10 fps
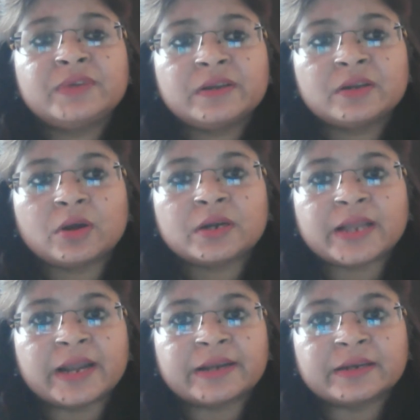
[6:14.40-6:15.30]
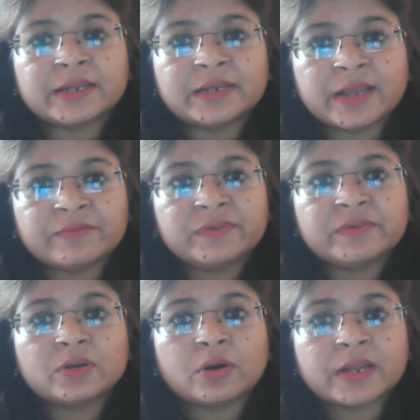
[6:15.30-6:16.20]

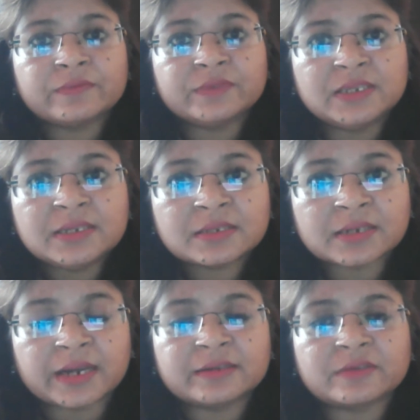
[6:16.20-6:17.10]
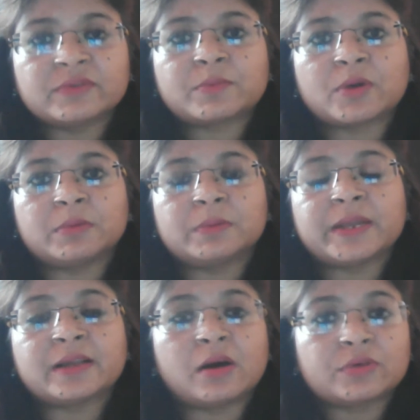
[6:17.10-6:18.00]
not have these kinds of the problem
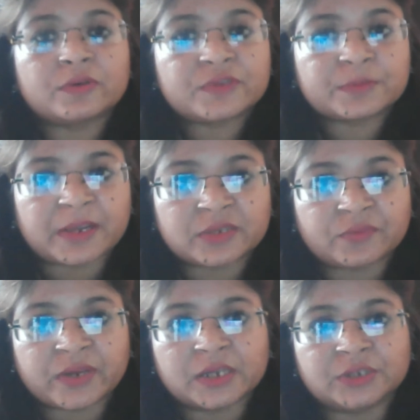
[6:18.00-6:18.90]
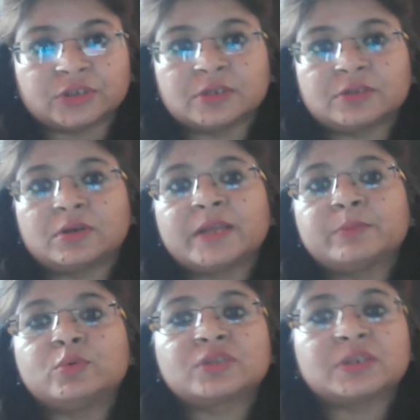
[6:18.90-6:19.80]
like out of specifications or
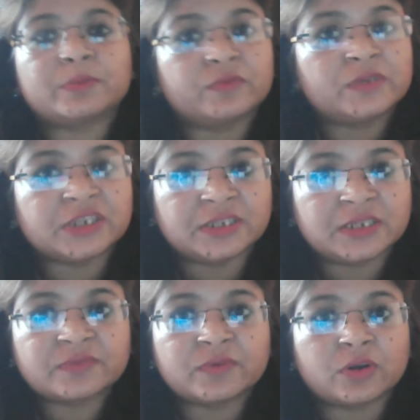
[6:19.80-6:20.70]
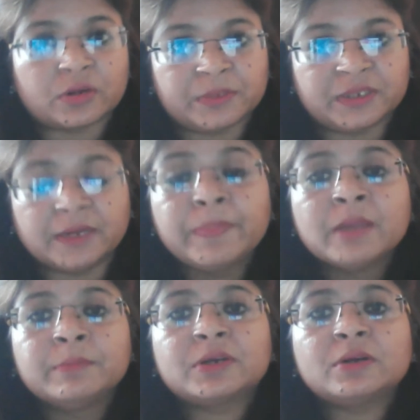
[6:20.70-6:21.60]
like post approval changes will not be there,
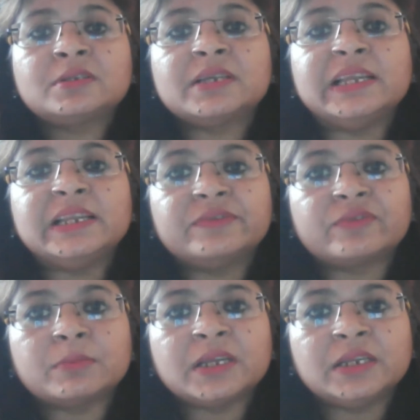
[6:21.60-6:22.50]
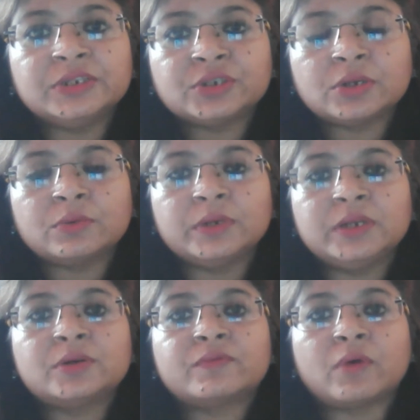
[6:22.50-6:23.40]
because from the initial only
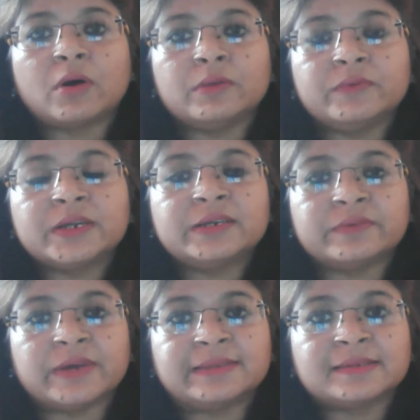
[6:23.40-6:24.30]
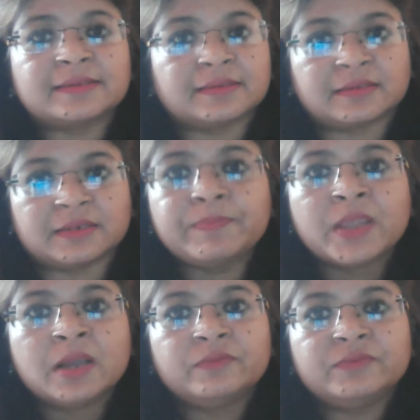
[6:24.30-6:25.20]
you are following and devising a system
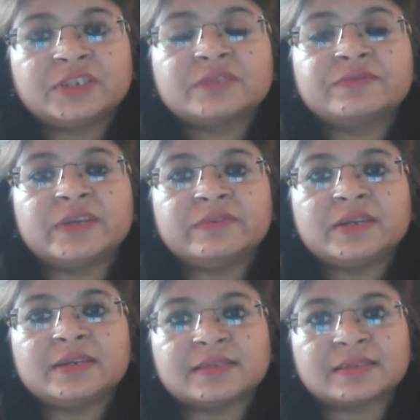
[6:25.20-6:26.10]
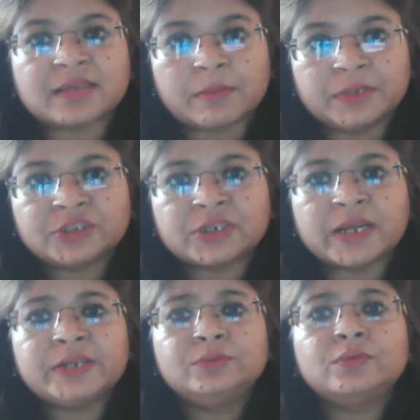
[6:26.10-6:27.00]
which is very well established,
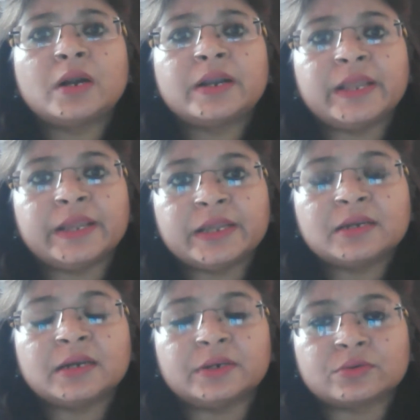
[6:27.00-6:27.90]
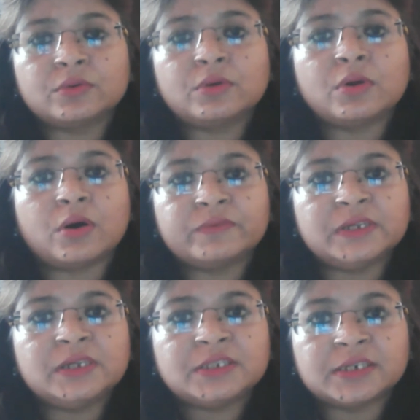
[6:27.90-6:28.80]
and you are taking control of
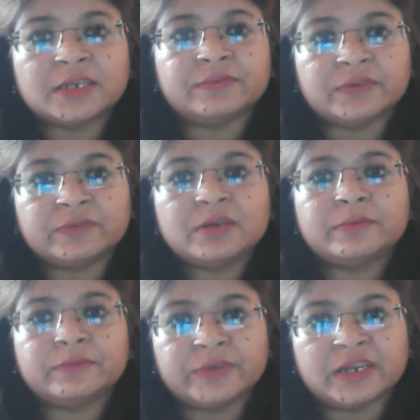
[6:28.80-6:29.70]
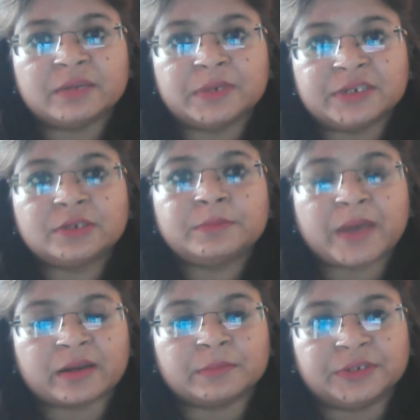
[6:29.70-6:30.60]
each and every variability
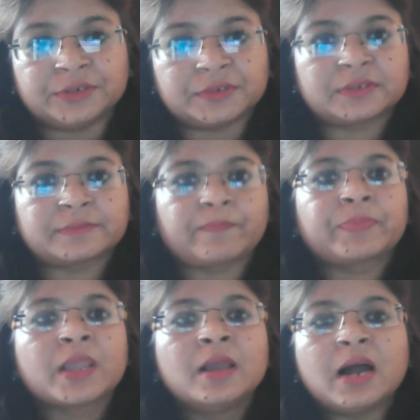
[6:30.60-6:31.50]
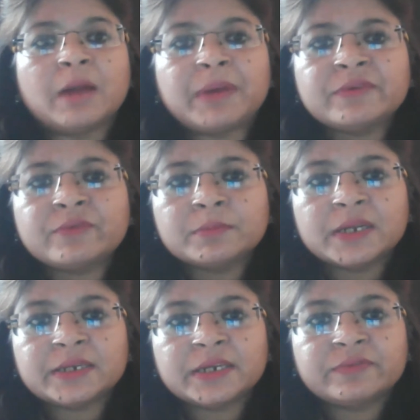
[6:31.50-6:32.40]
parameters. Apart from
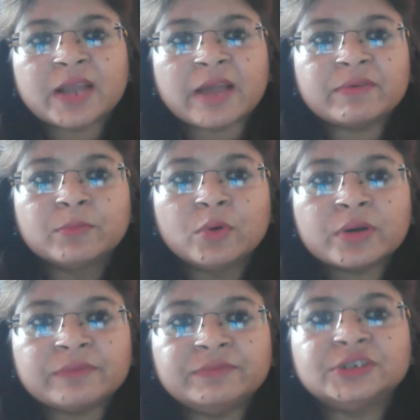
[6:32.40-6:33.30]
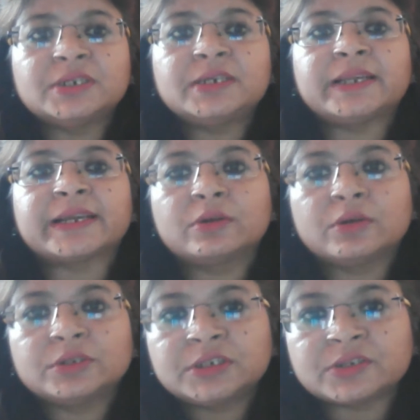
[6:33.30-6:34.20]
that, it will have a more efficient
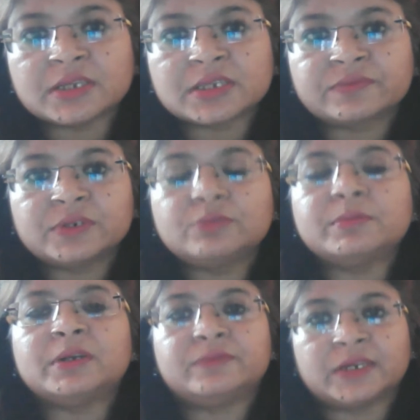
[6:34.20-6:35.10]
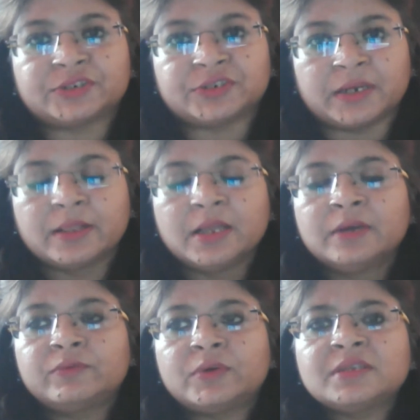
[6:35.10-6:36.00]
technology transfer to manufacturing.
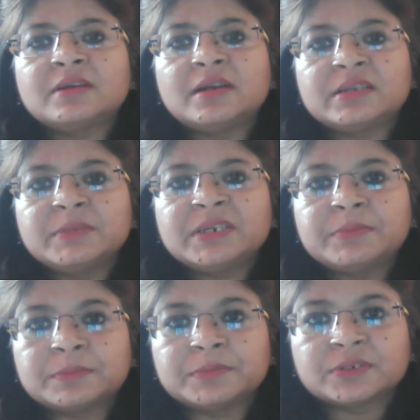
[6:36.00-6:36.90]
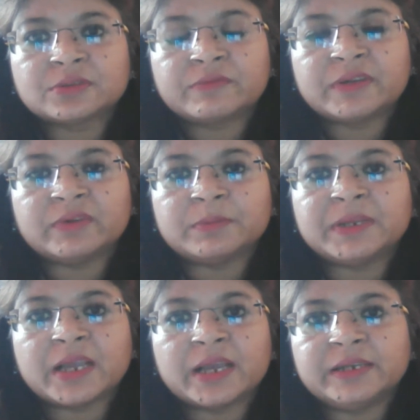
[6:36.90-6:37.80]
What is the ultimate purpose of
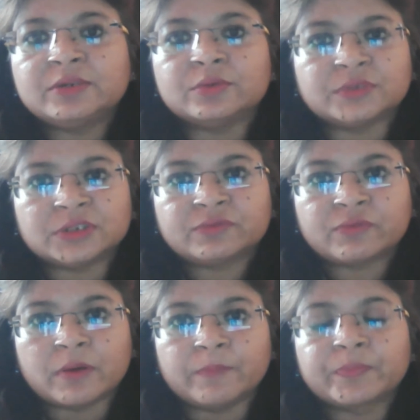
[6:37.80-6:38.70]
developing any dosage form?